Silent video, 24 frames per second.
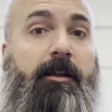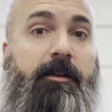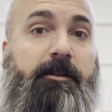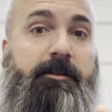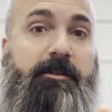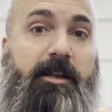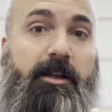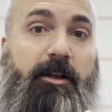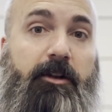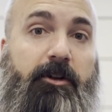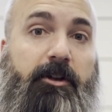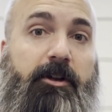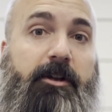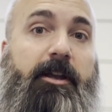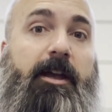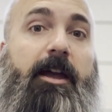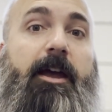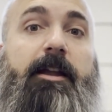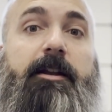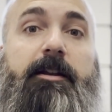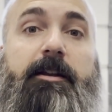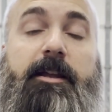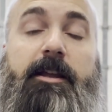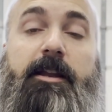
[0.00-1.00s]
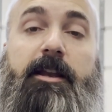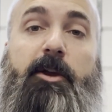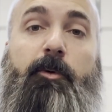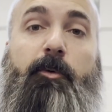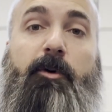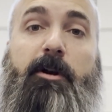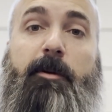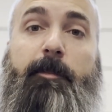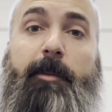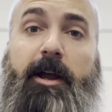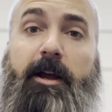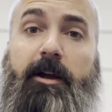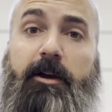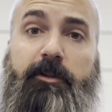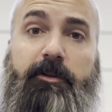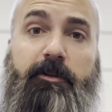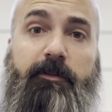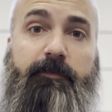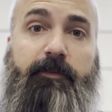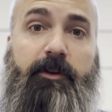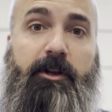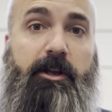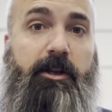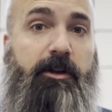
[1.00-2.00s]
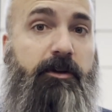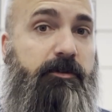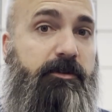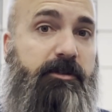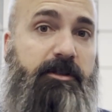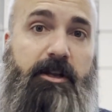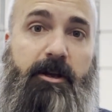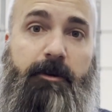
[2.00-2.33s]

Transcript: Take a look at any one of my other videos